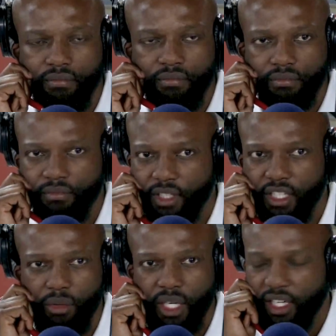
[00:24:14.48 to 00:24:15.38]
Mm.
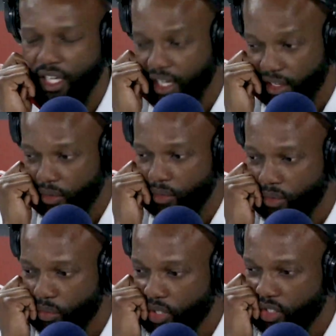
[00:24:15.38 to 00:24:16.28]
And I wonder how
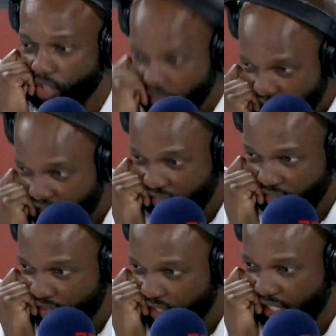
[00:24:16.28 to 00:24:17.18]
we don't
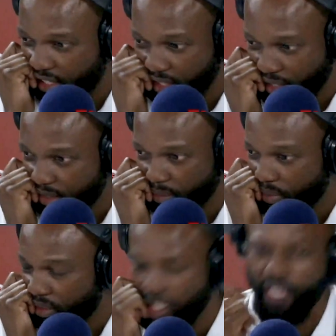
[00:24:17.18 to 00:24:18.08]
have great leadership
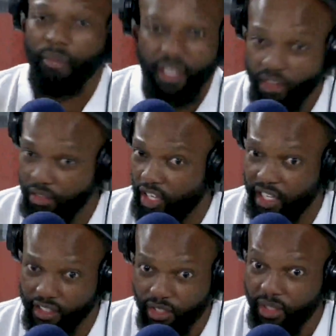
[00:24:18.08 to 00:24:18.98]
in many of our
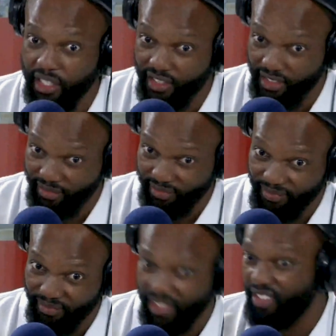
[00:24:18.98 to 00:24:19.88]
SOEs,
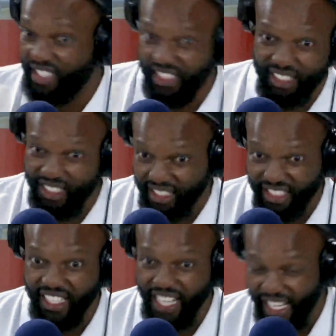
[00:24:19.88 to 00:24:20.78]
because that's the
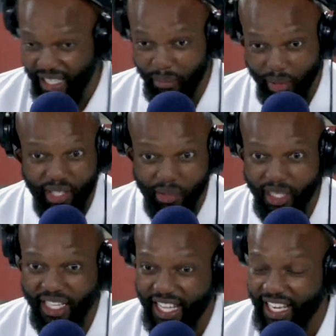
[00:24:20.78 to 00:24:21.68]
reason they are at the point
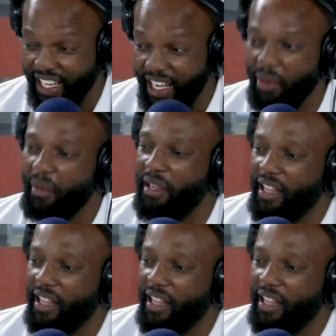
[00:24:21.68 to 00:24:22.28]
where they are now.